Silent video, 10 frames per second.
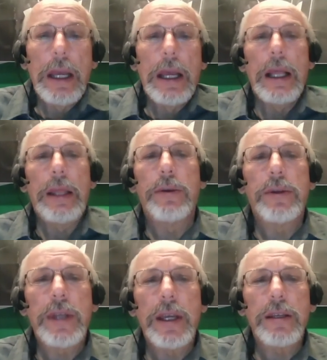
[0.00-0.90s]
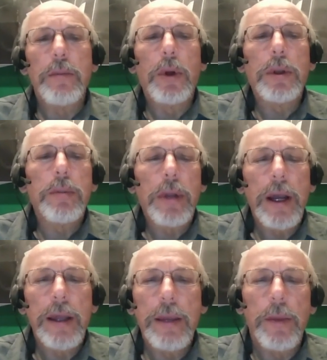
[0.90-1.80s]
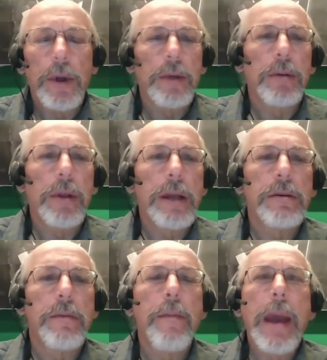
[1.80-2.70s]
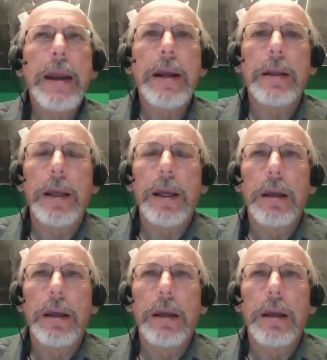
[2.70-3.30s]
those tests multiply, and they multiply dramatically.